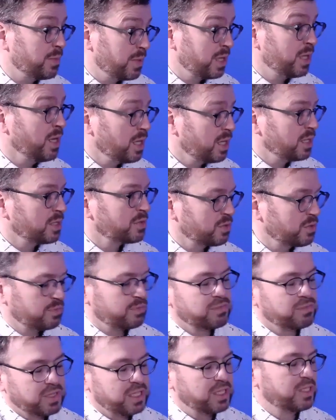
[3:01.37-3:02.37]
be,
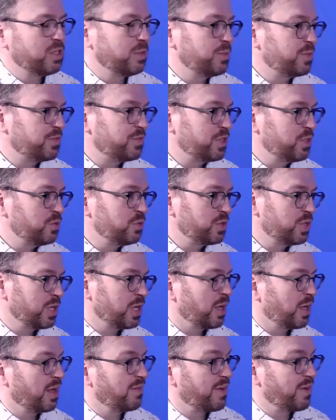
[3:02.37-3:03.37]
in terms of children,
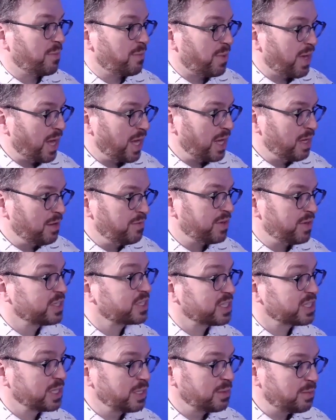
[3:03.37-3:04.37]
can affect behaviour,
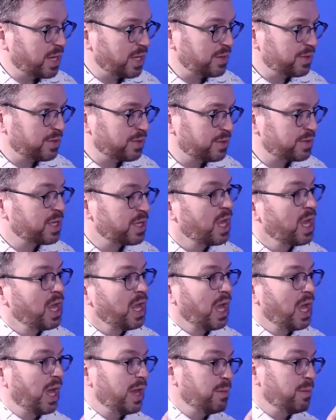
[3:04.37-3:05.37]
sleep patterns,
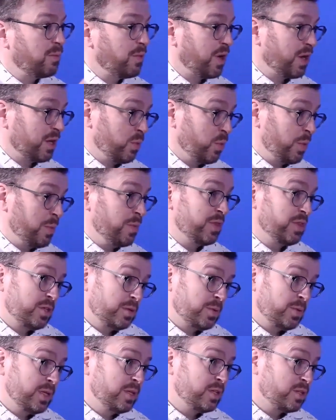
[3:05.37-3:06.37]
and in pregnant women there's
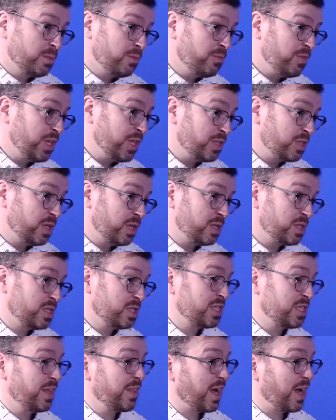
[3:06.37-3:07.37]
been some research to
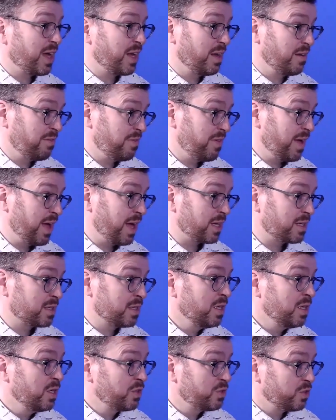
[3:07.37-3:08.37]
say that can affect
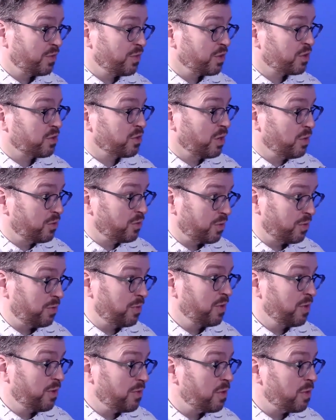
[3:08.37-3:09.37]
the growth of
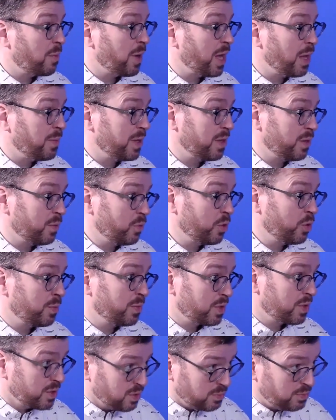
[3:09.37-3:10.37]
the baby in the womb.
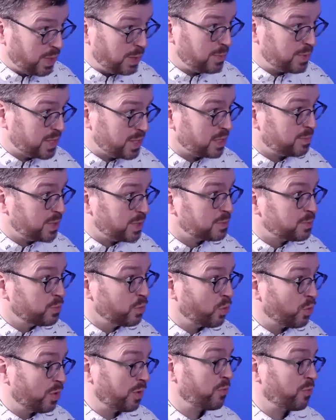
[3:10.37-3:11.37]
Babies tend to be
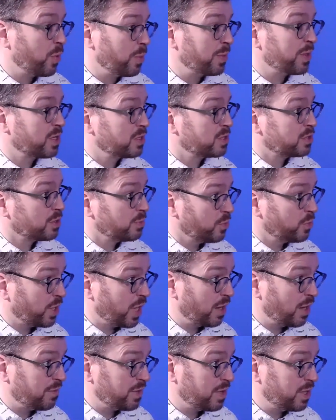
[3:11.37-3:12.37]
smaller if women consume more
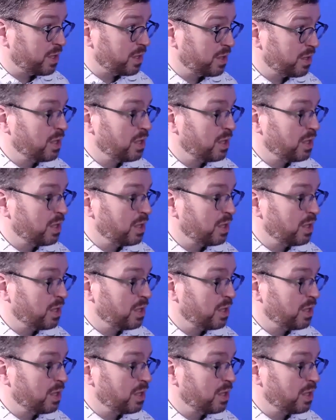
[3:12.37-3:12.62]
caffeine.